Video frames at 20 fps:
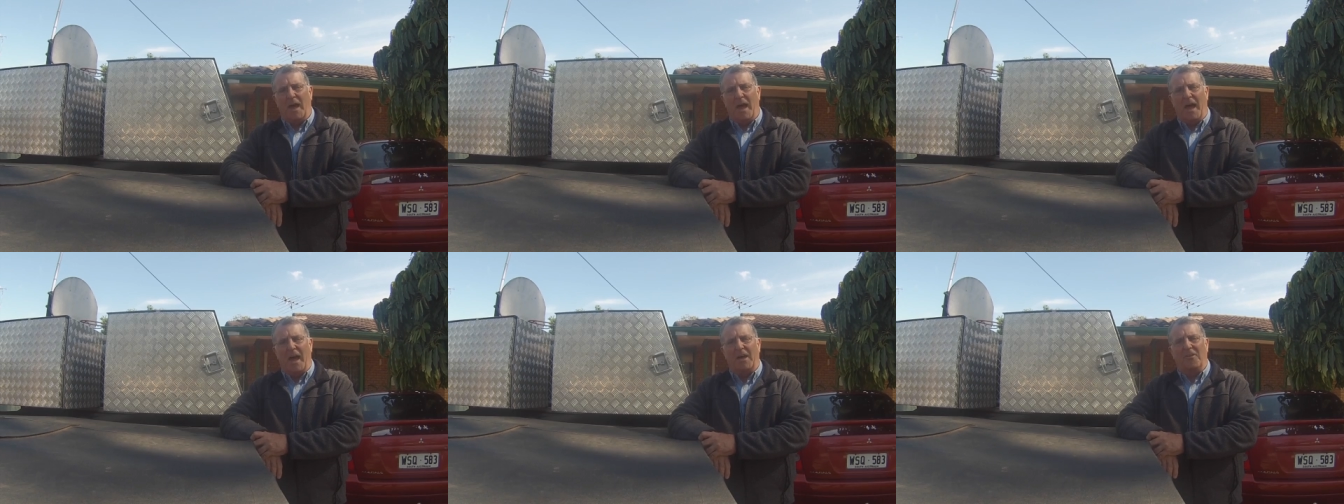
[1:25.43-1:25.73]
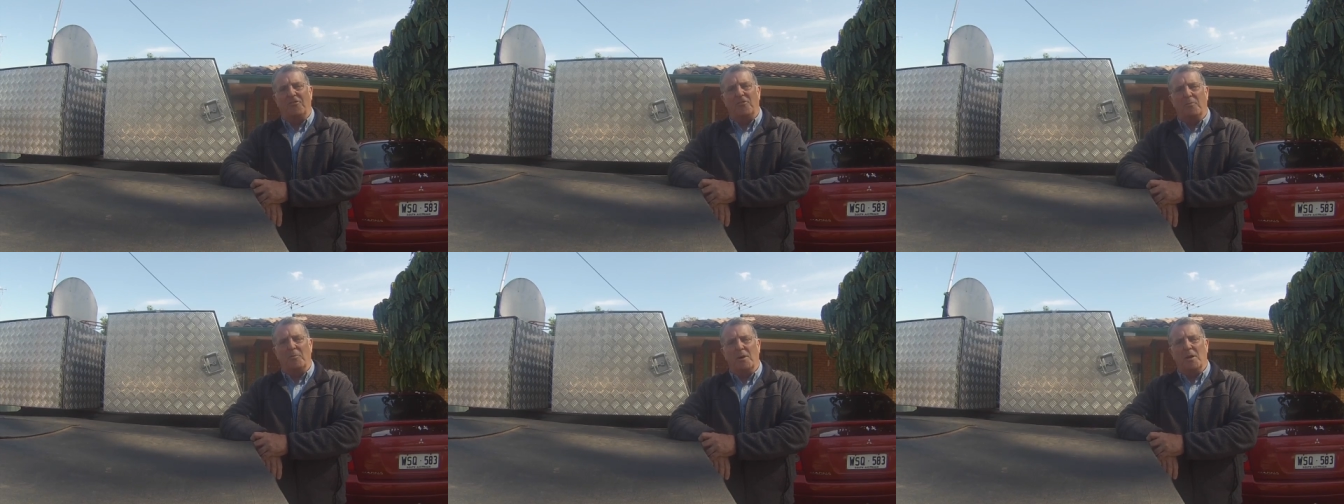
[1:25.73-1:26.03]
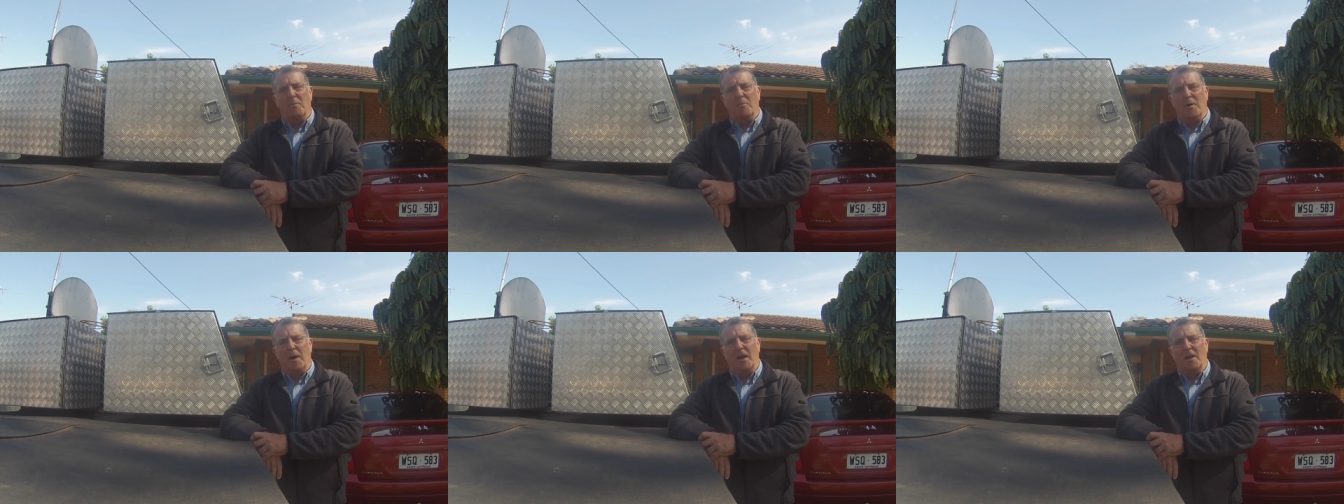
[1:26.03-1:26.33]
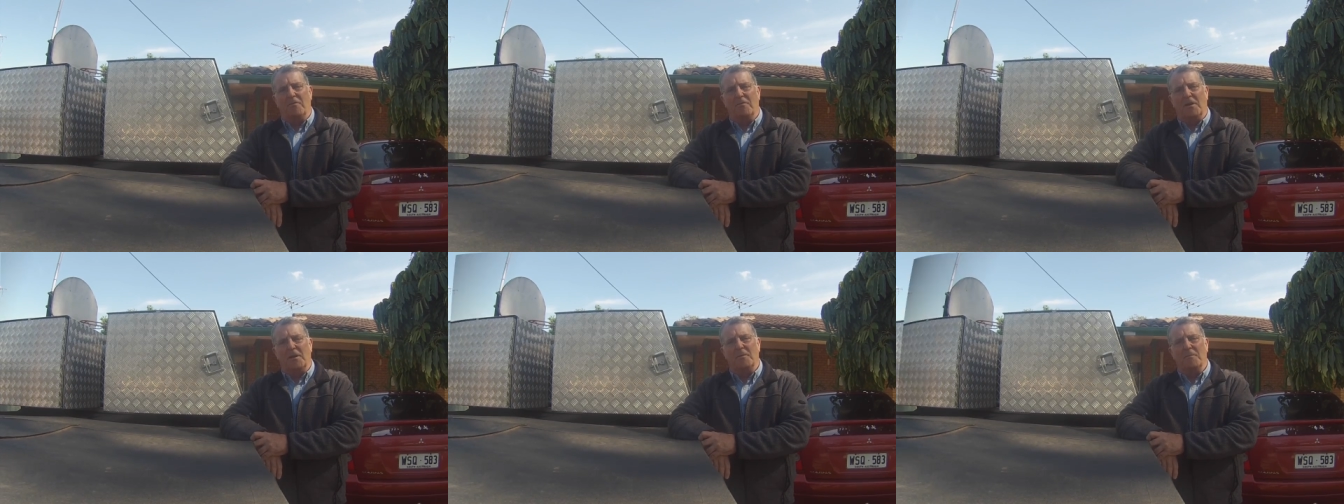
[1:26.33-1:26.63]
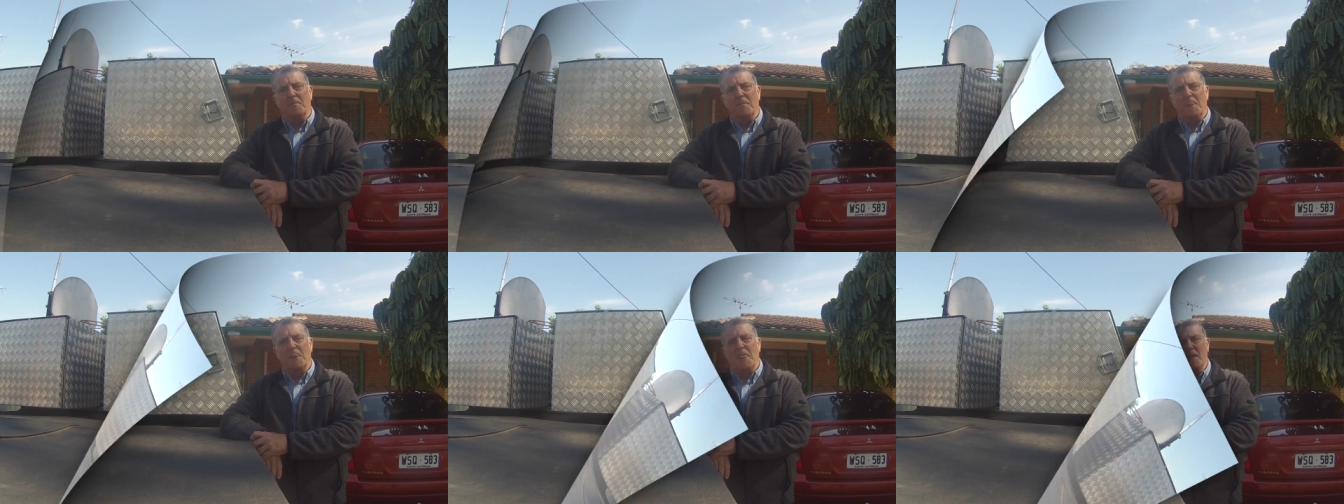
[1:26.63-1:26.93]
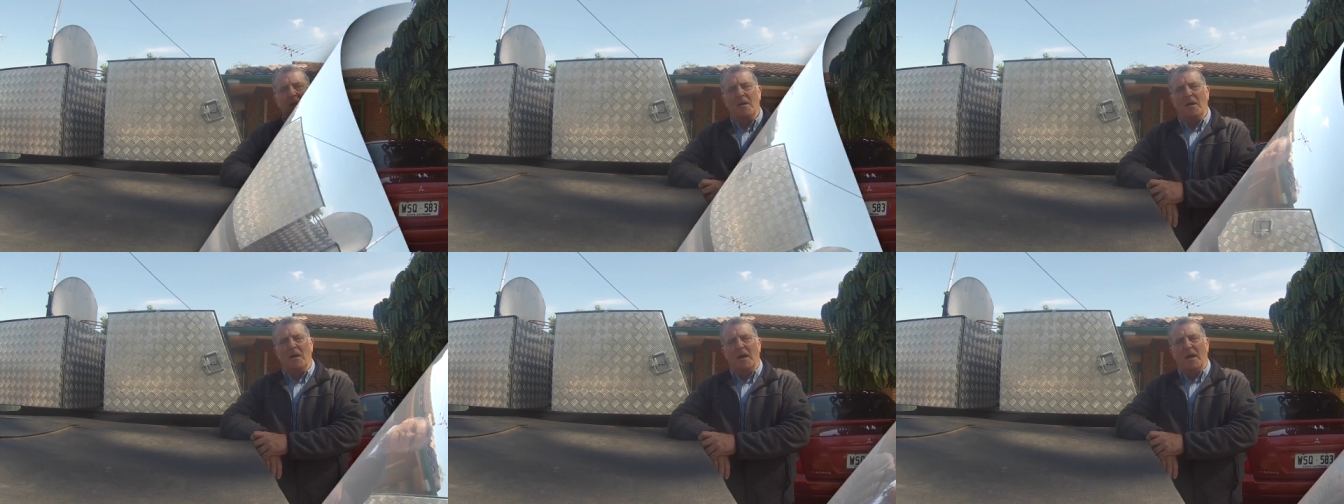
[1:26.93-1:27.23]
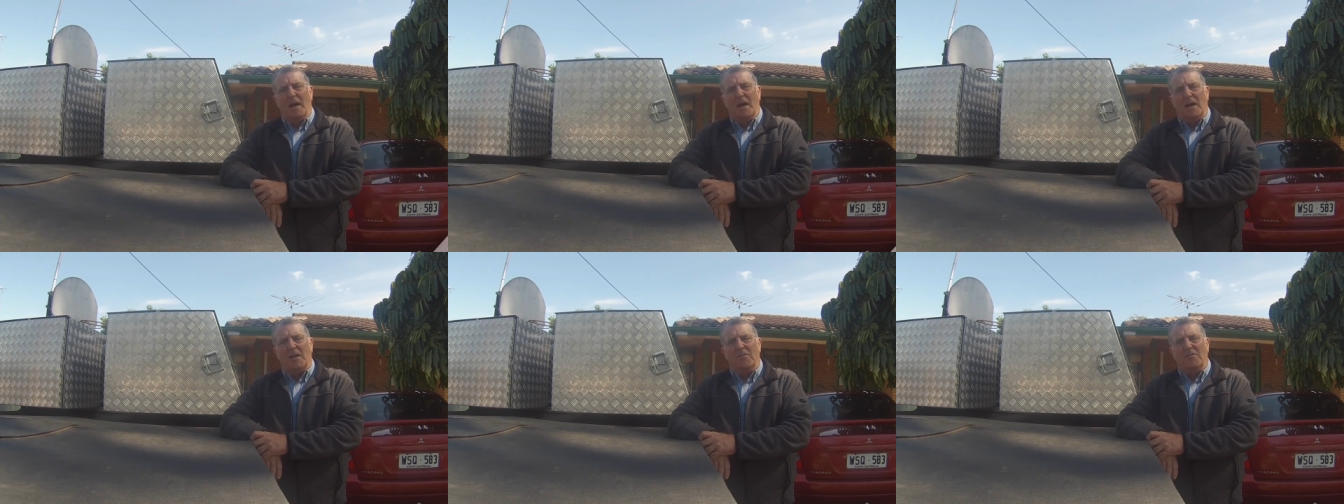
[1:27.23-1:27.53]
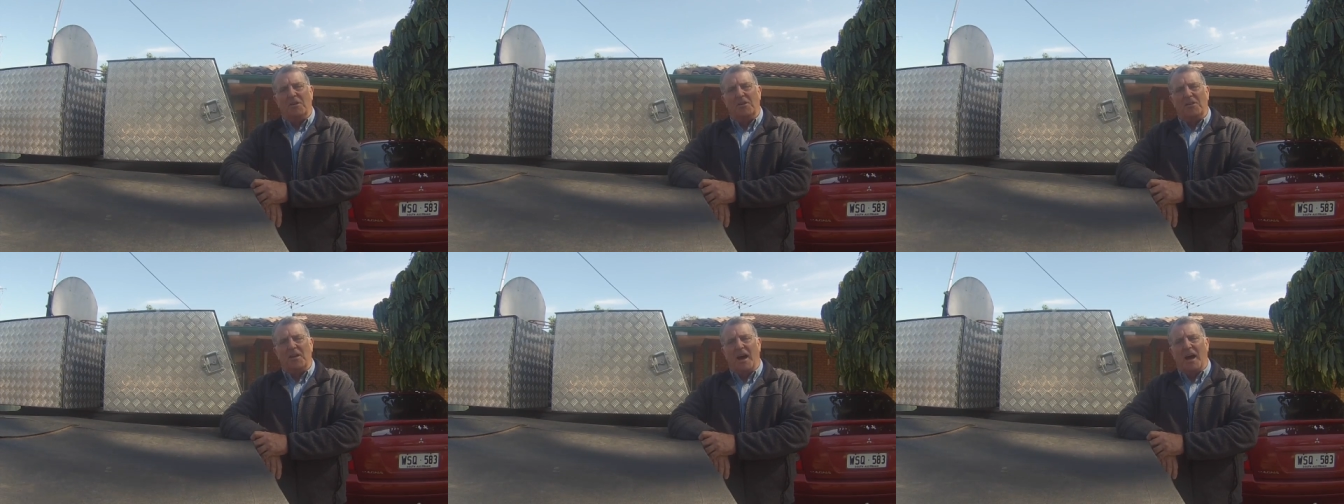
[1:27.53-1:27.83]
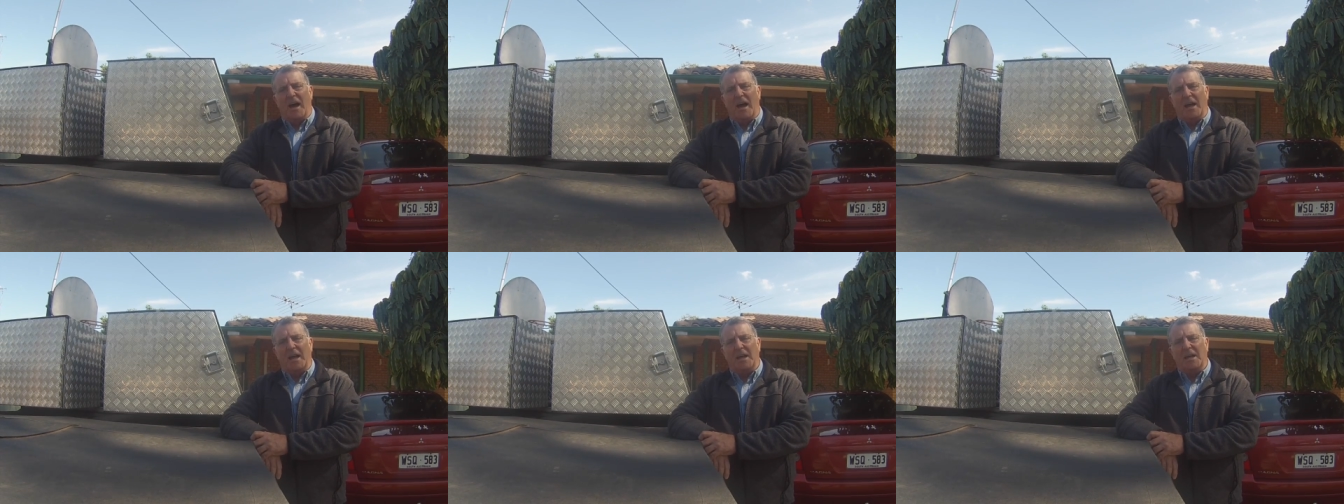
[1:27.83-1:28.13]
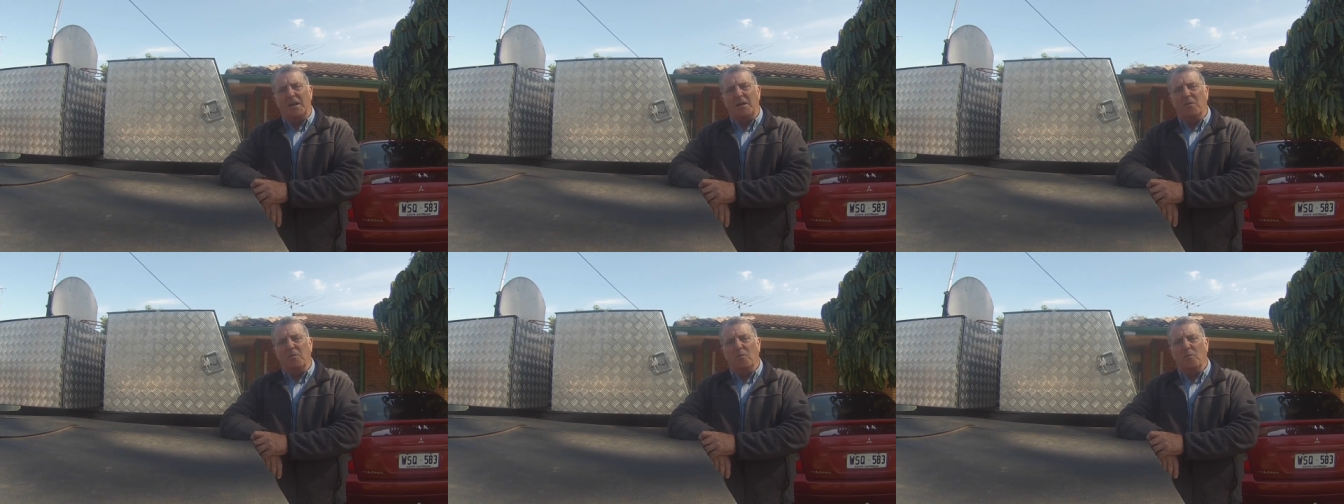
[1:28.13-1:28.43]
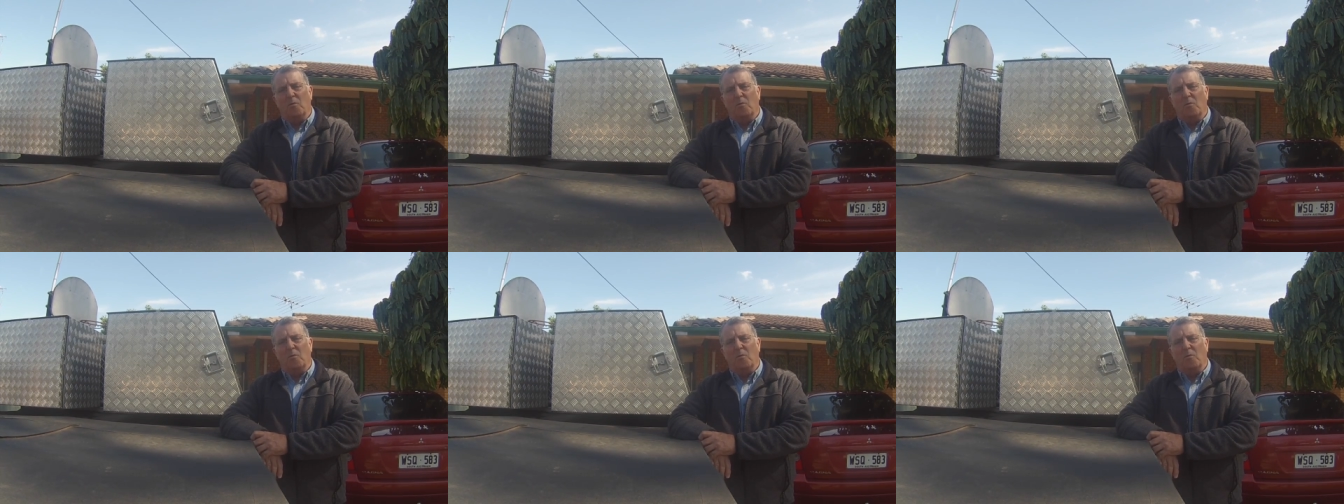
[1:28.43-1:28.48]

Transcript: has to be a benefit. Today,